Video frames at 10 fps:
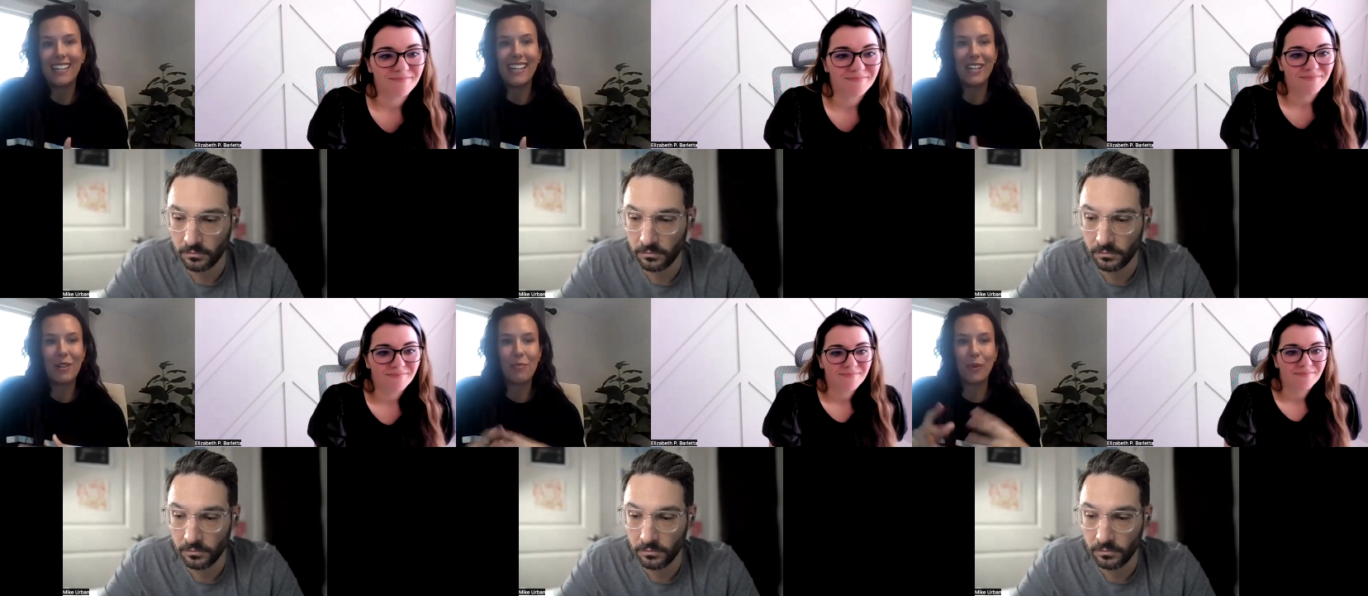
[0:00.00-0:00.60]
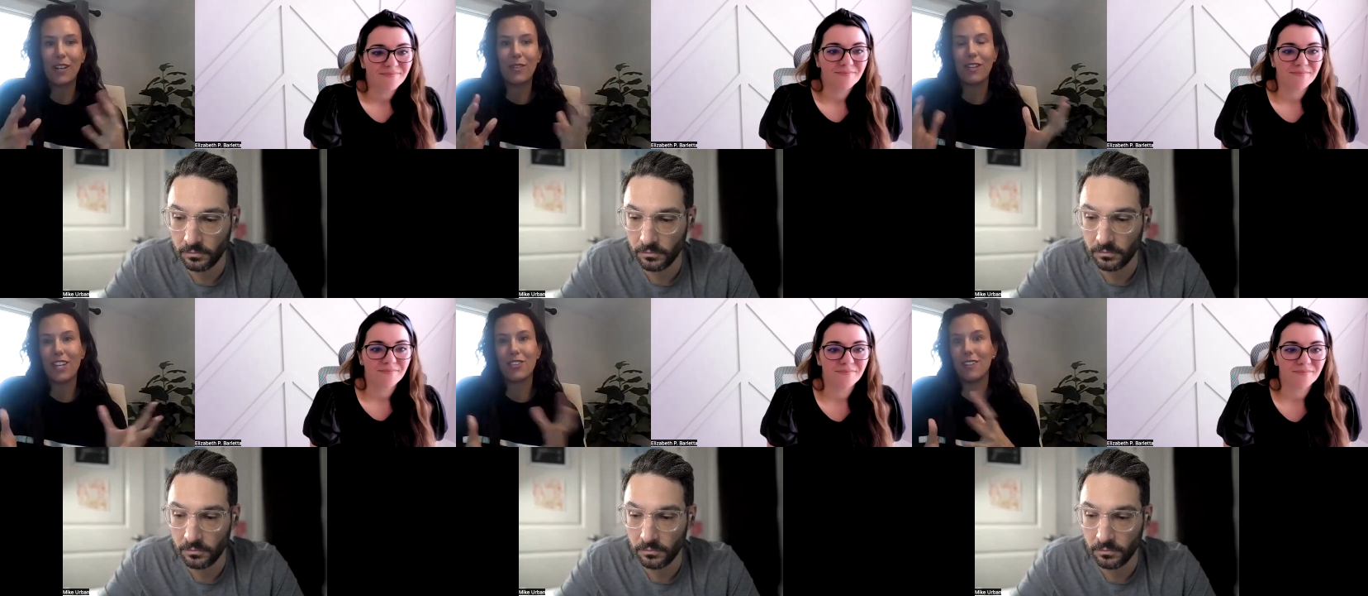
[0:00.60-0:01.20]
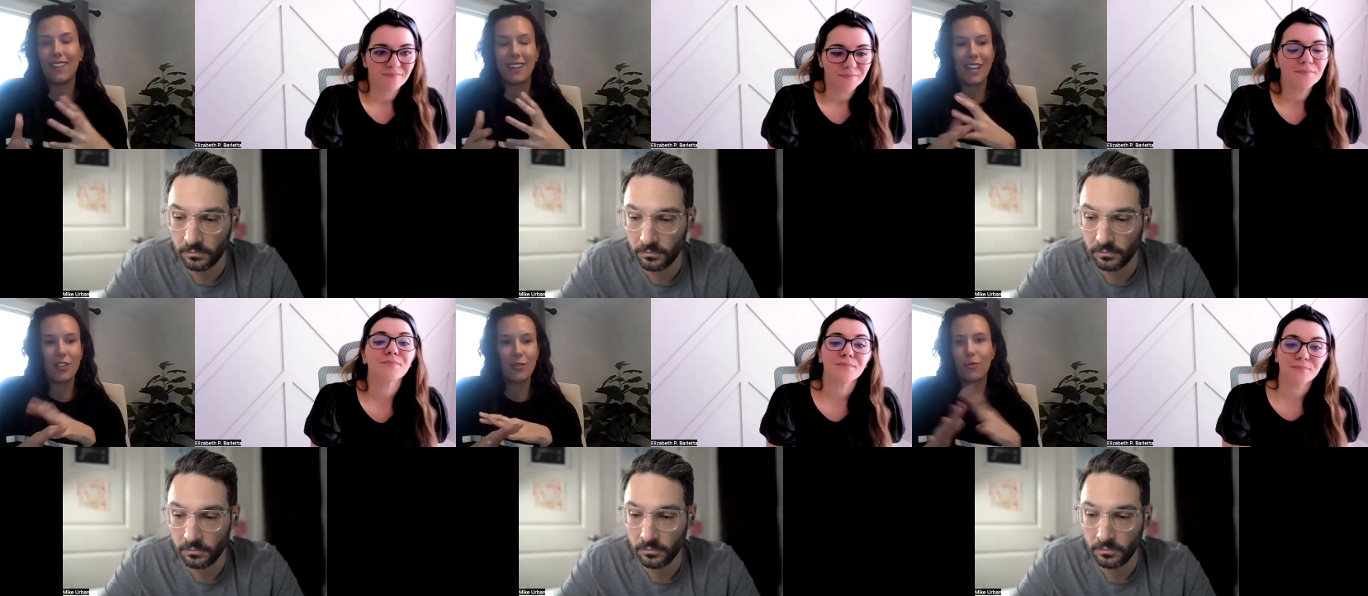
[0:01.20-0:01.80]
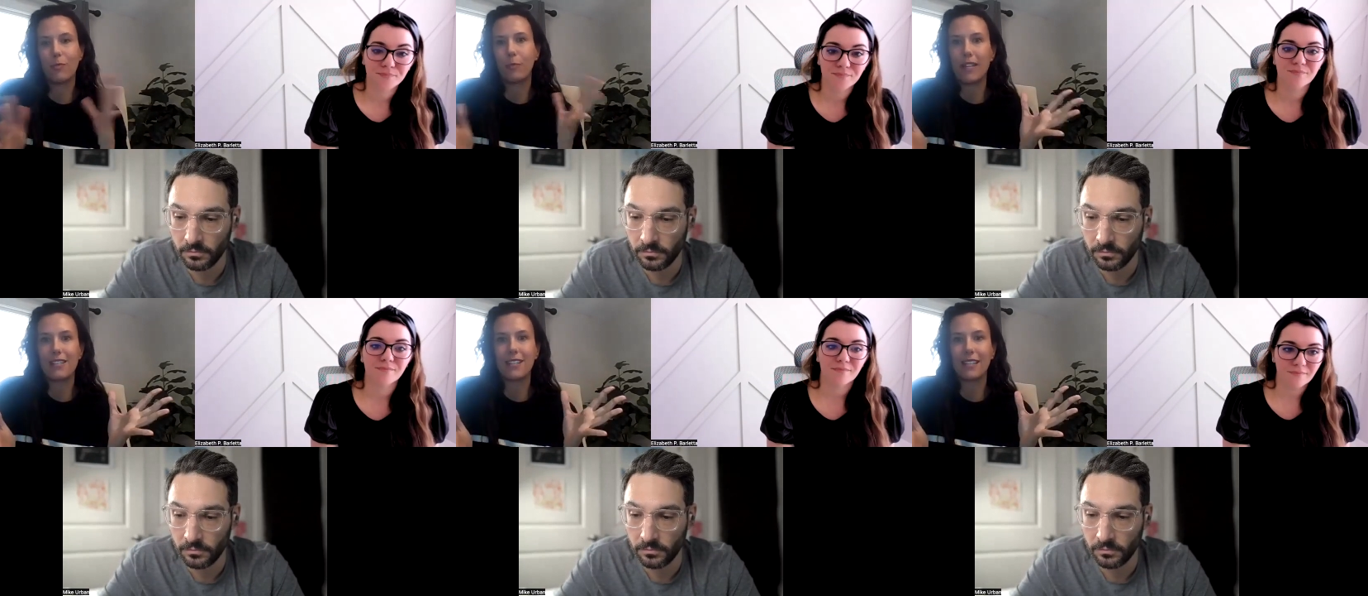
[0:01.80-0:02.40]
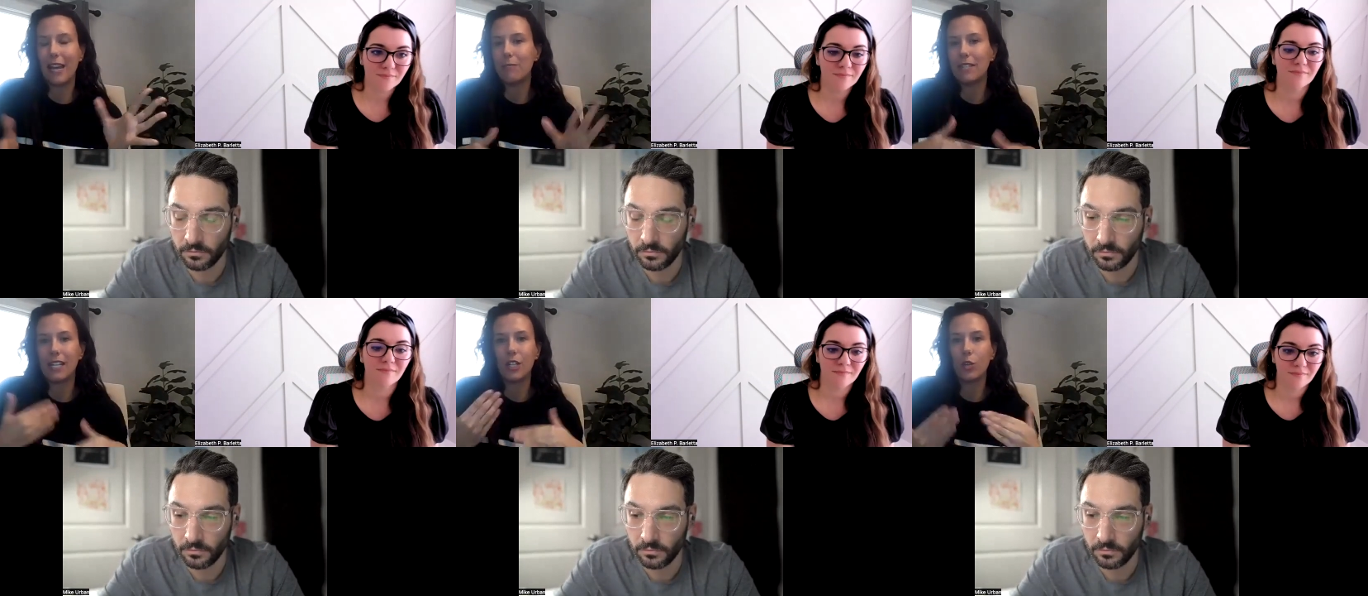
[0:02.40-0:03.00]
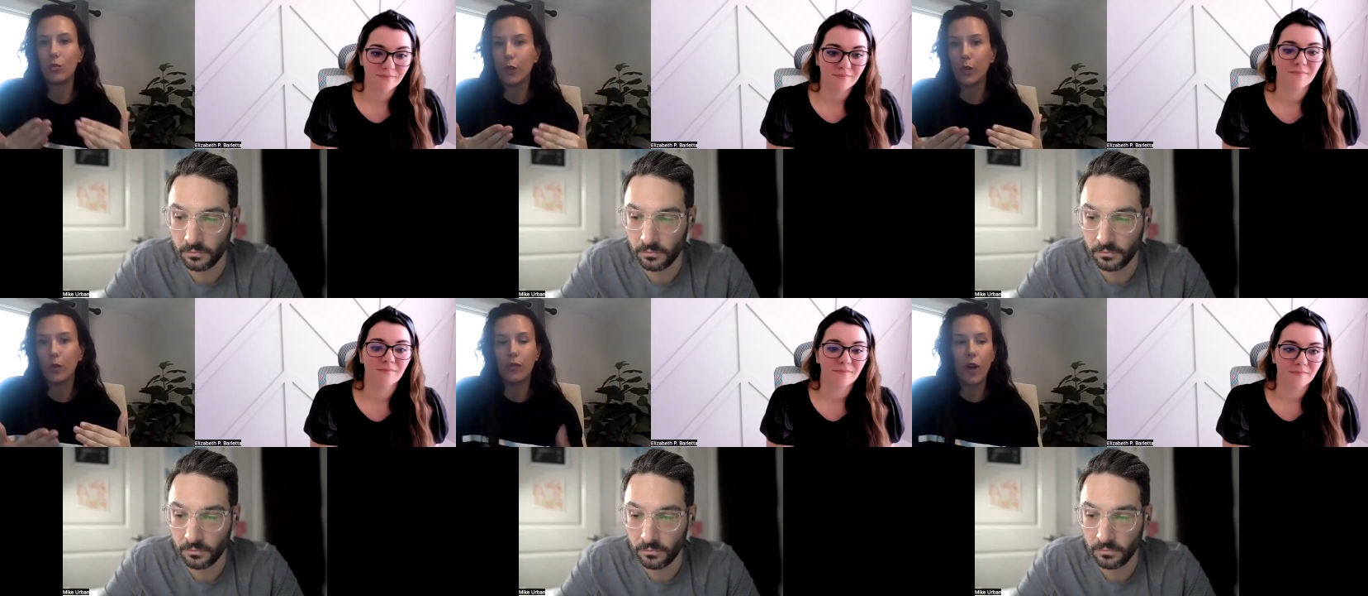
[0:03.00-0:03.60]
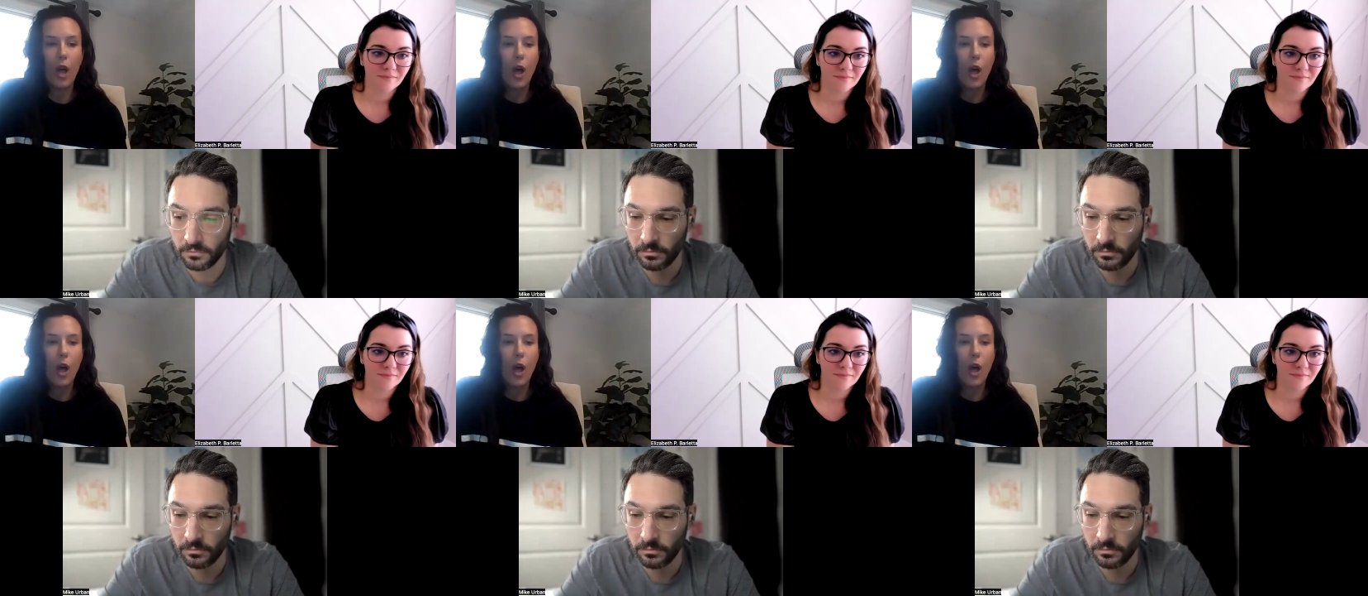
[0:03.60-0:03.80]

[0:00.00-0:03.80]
Speaker 1: needed a brand new kitchen. The kitchen was basically empty and a new roof.